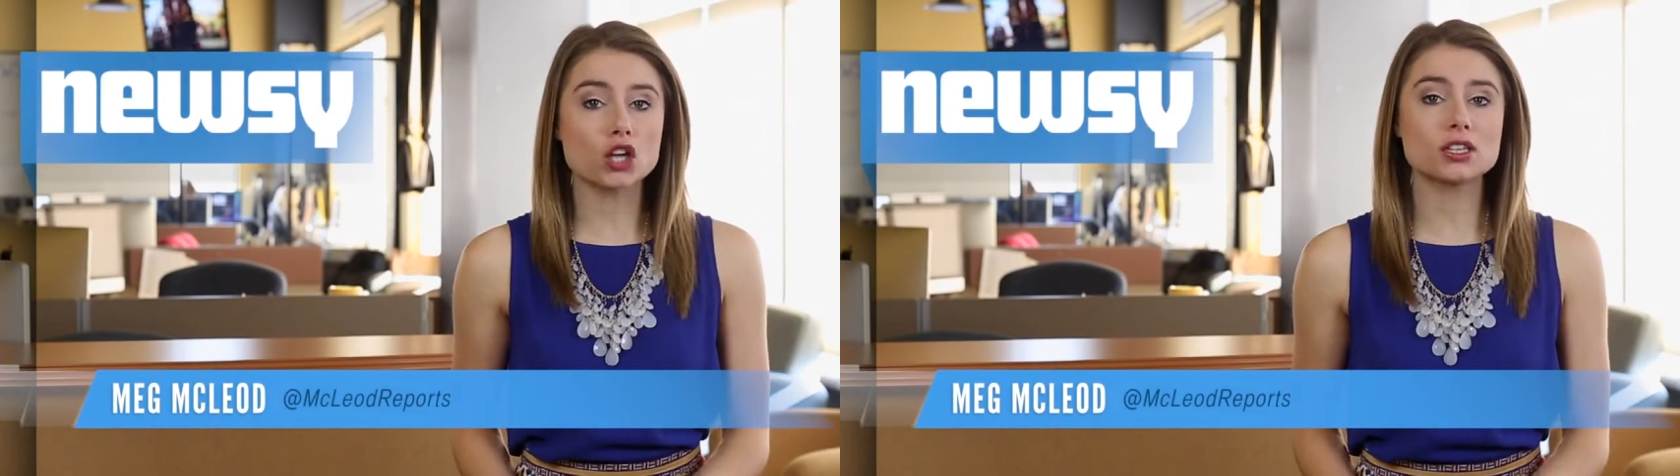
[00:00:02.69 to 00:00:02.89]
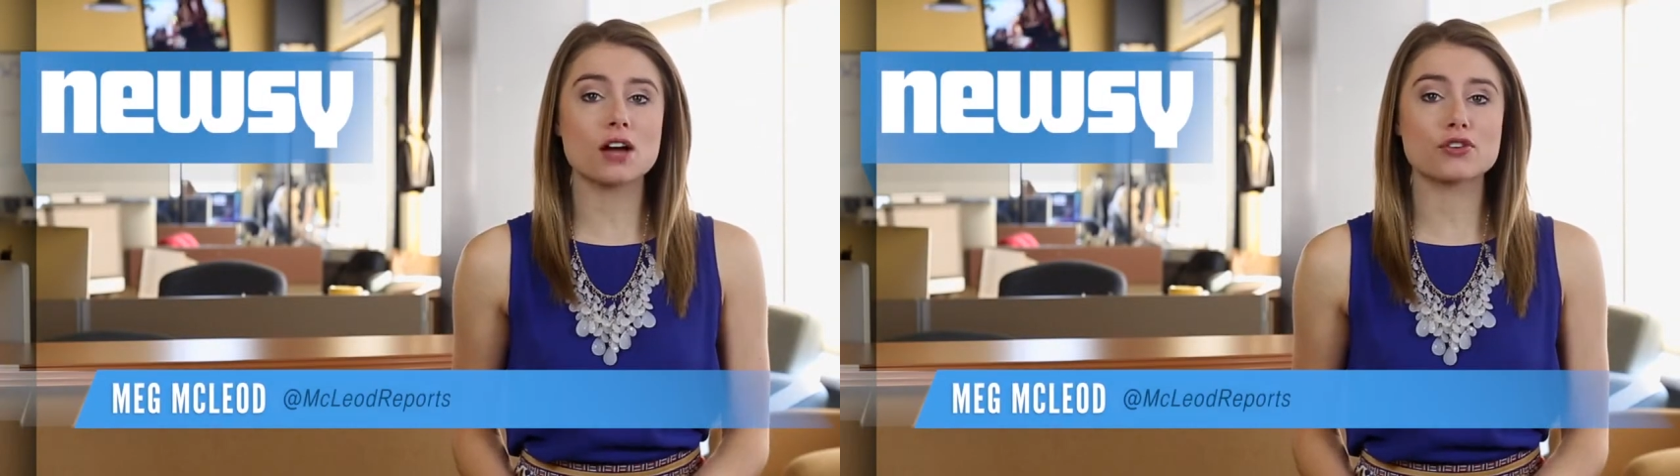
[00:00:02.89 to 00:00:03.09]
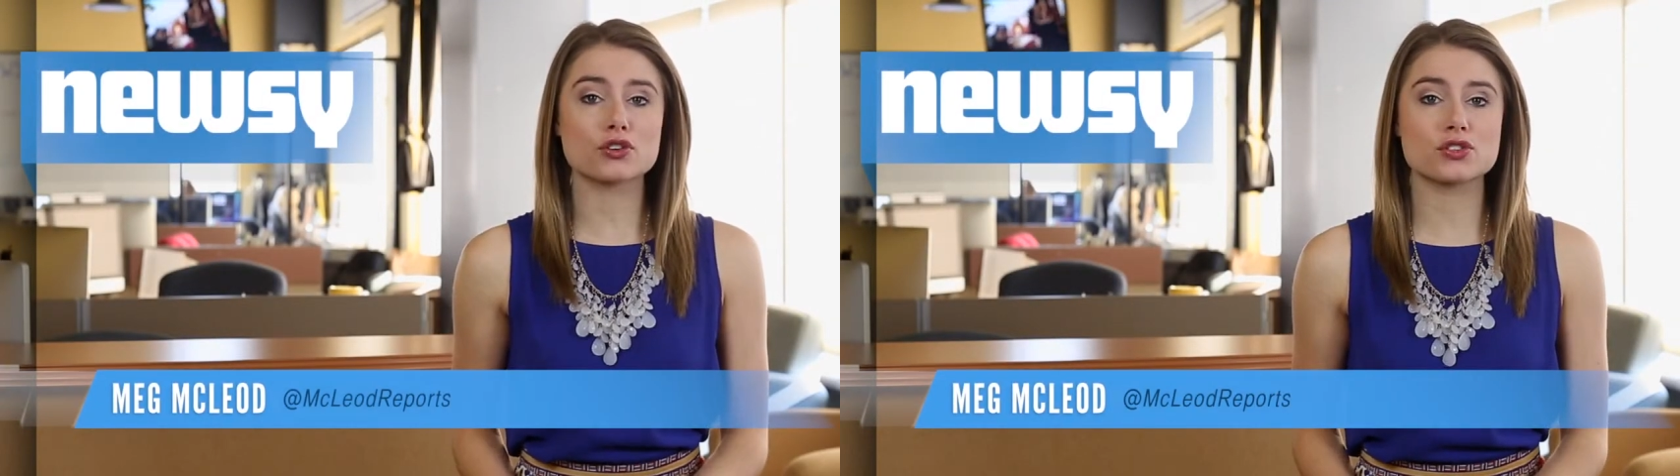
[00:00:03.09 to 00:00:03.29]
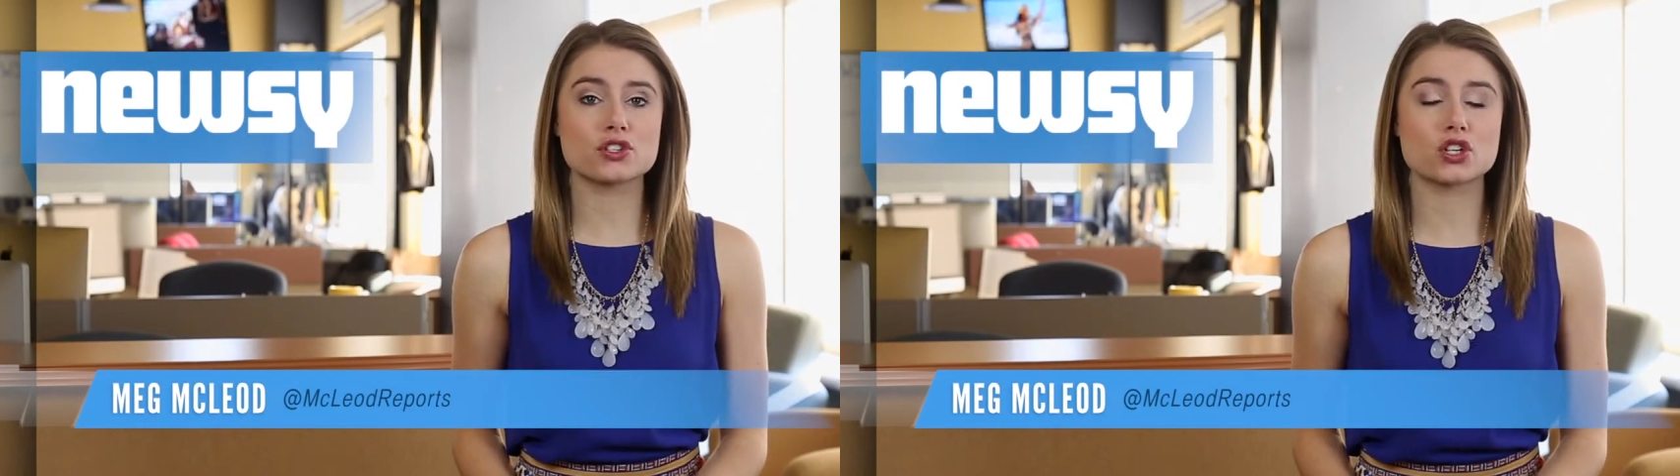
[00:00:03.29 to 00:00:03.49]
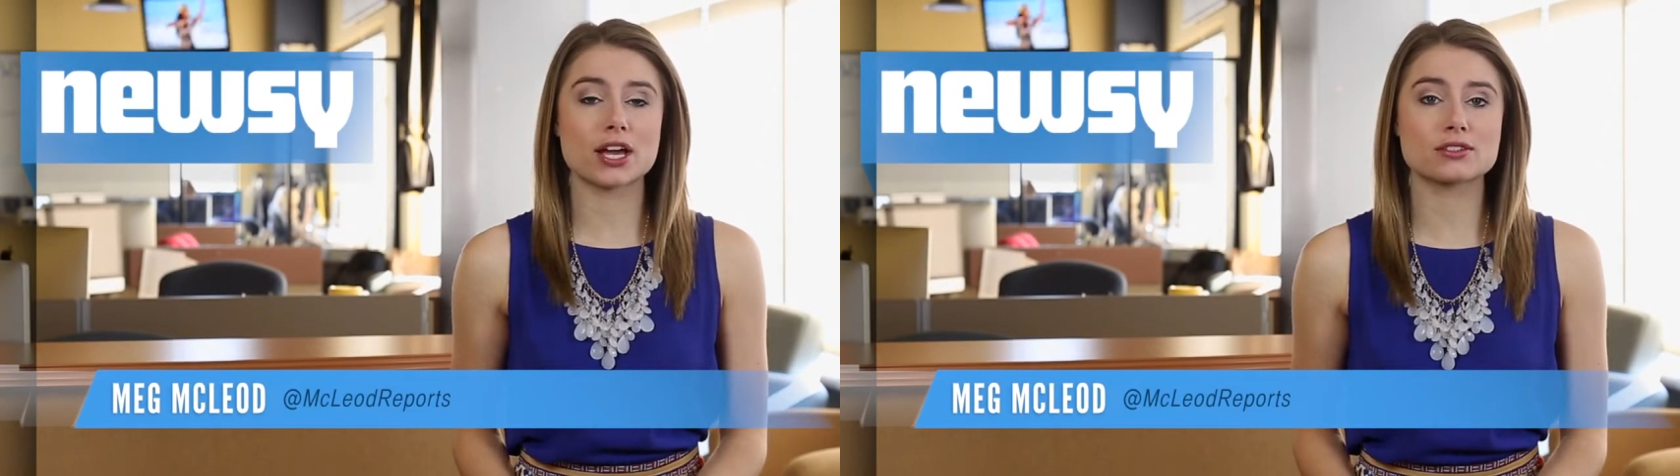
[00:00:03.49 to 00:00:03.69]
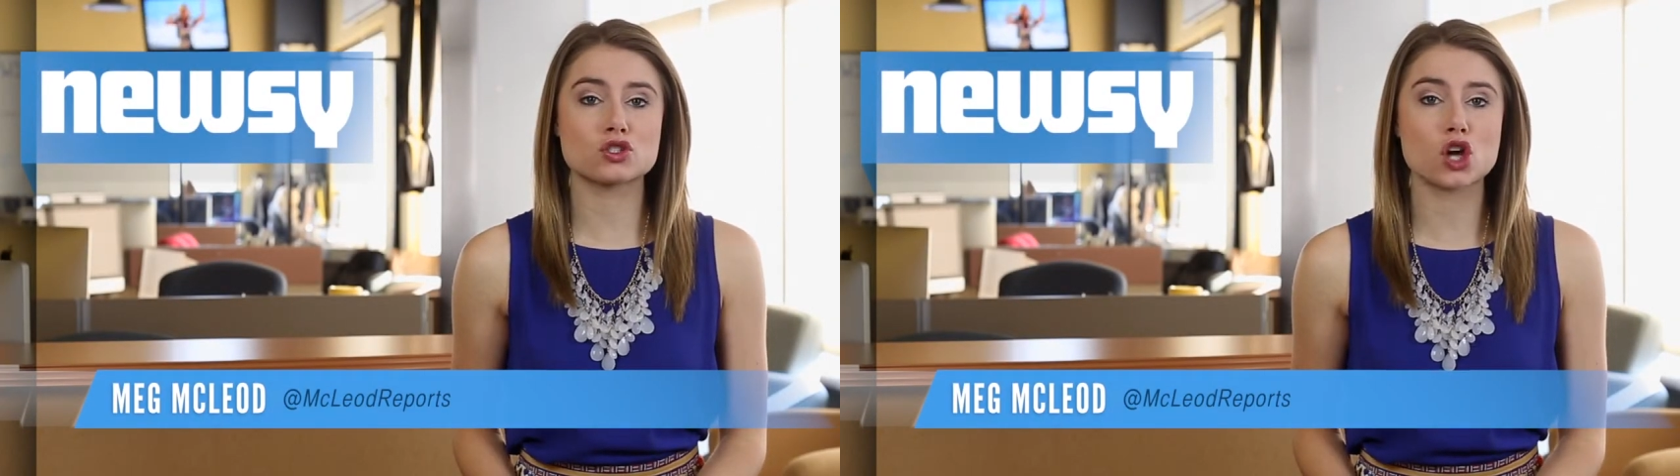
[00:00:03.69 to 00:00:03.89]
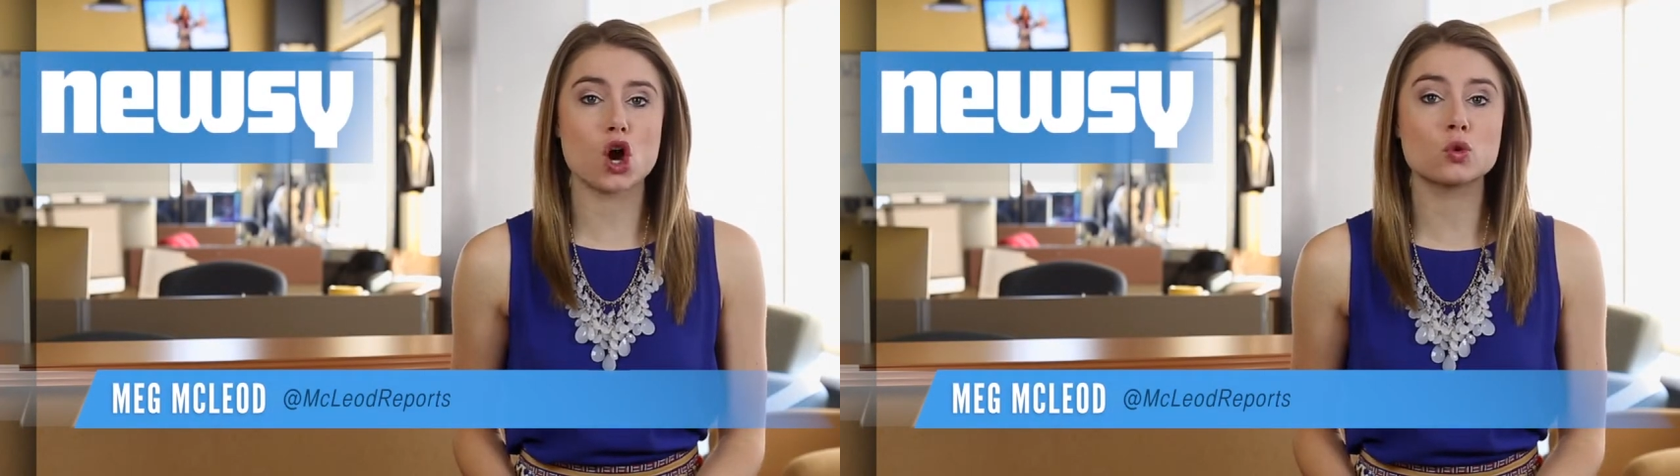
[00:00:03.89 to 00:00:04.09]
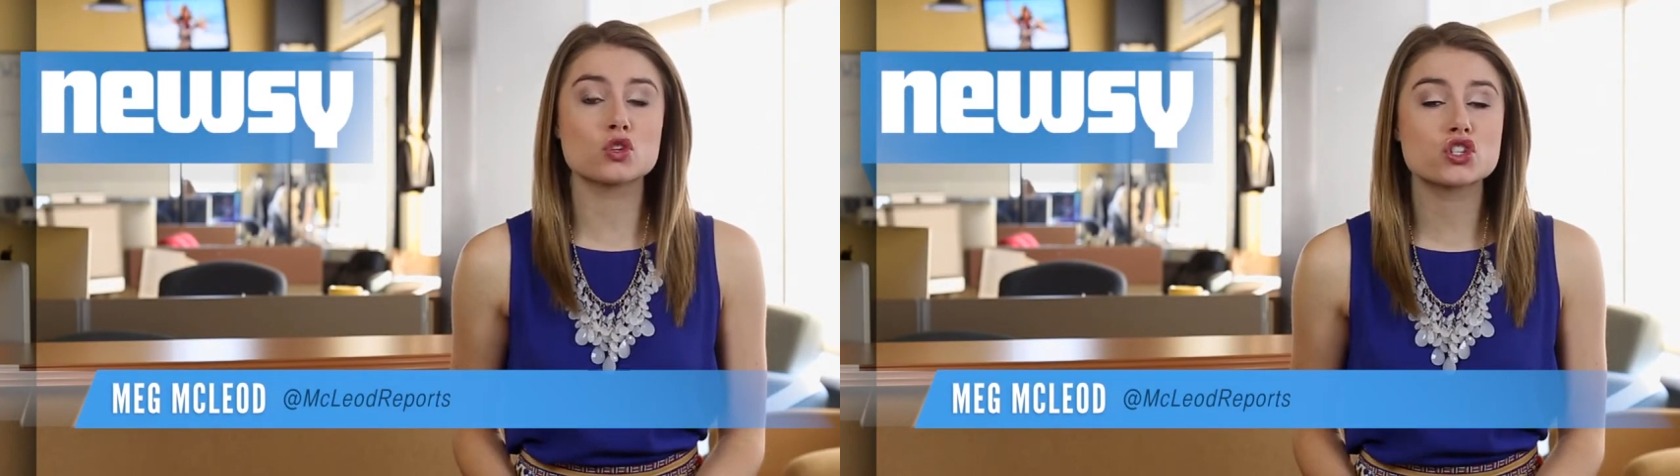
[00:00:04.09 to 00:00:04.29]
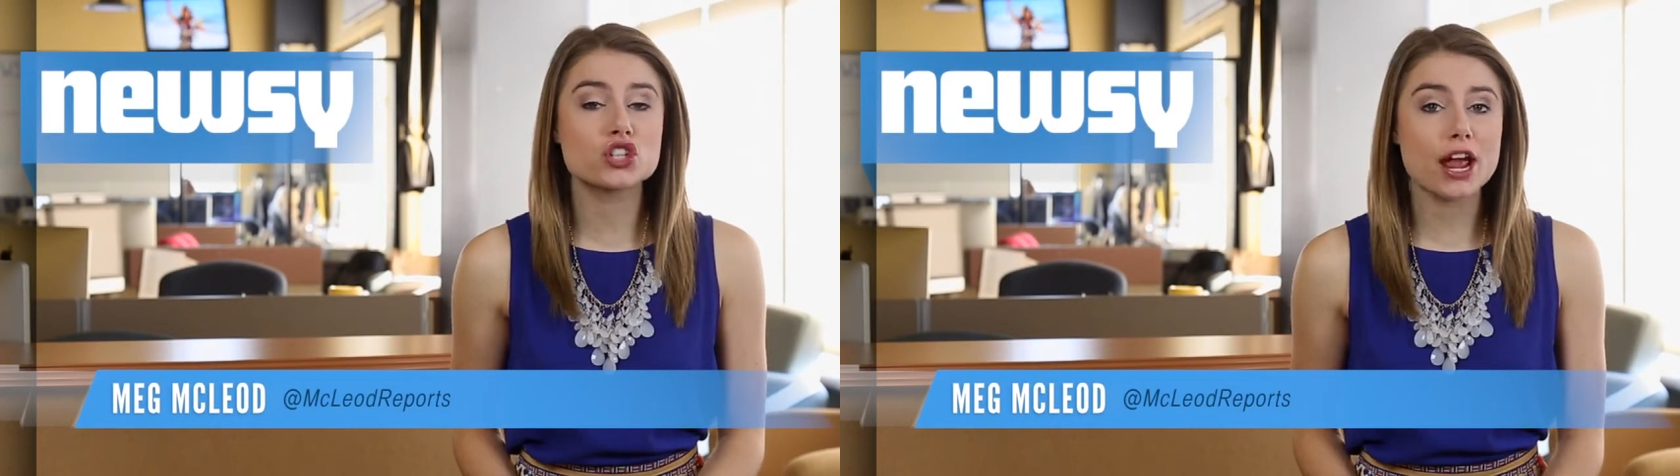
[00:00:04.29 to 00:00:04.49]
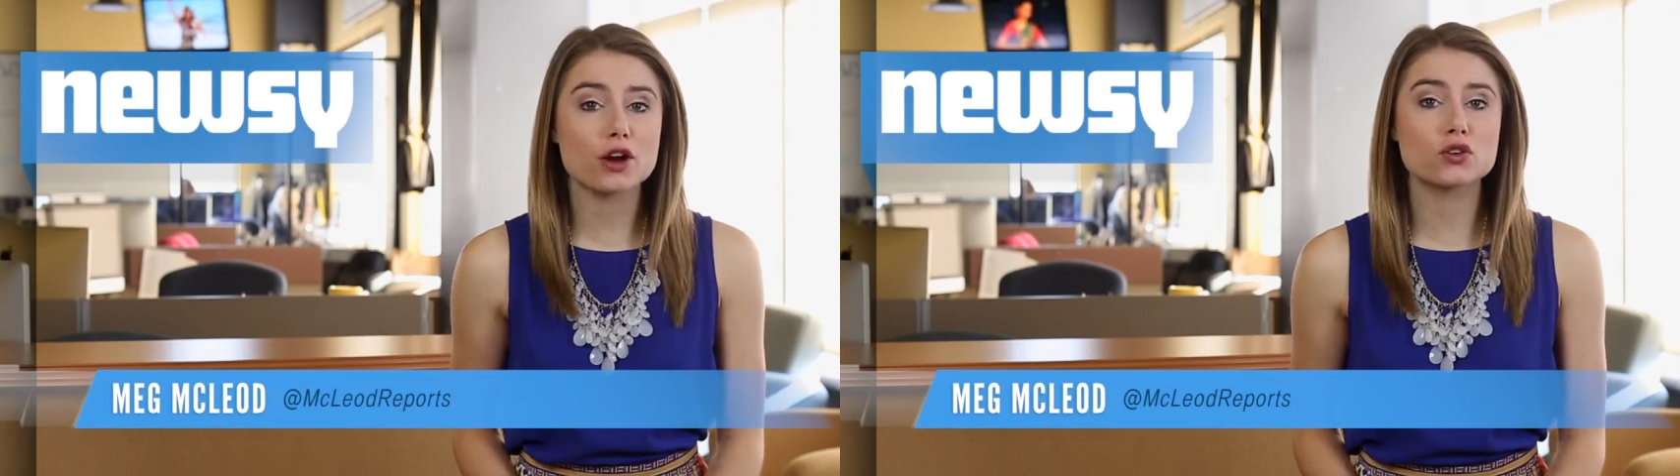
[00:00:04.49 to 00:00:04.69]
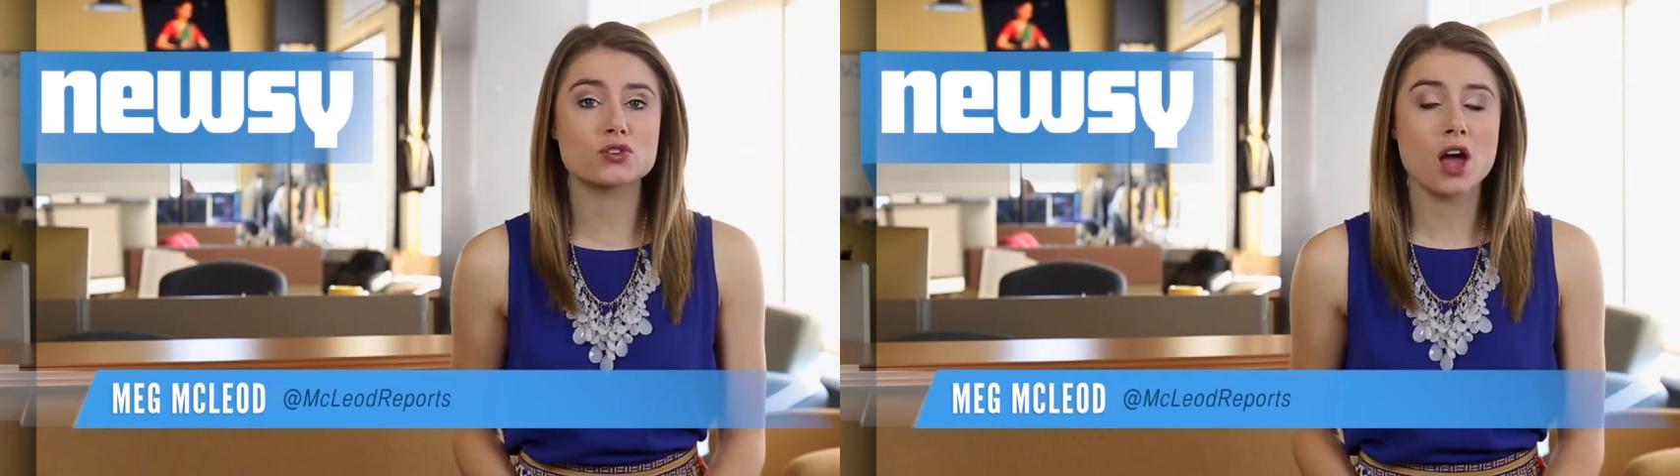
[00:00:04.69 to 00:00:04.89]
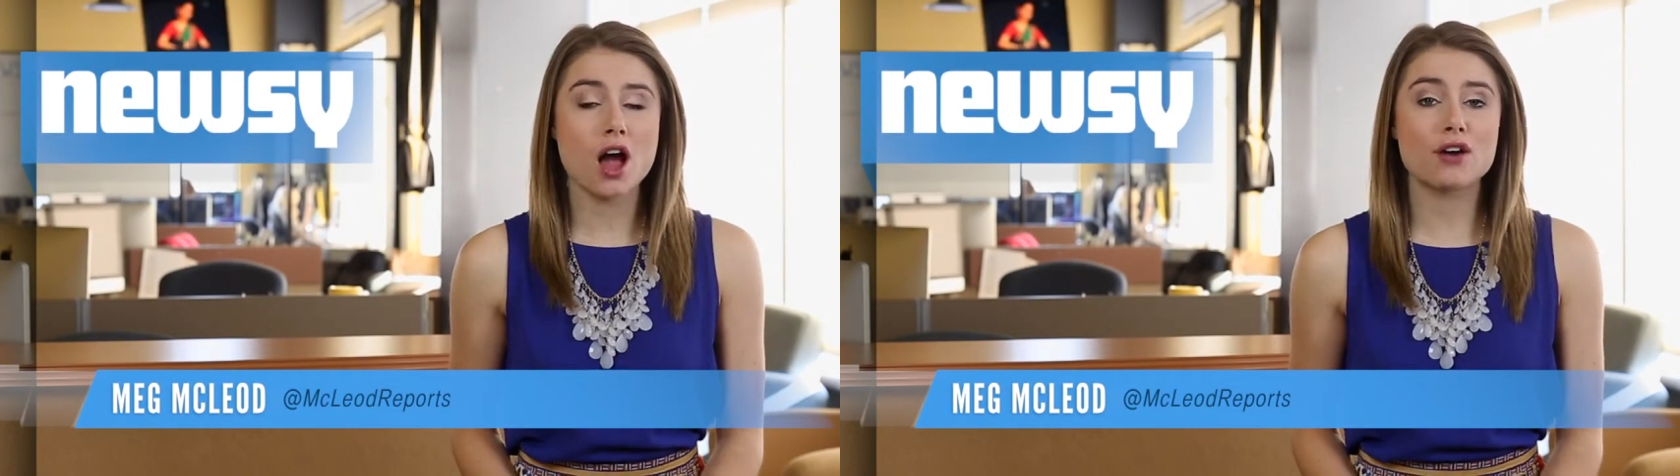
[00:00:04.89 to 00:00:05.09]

art lovers the chance to own shares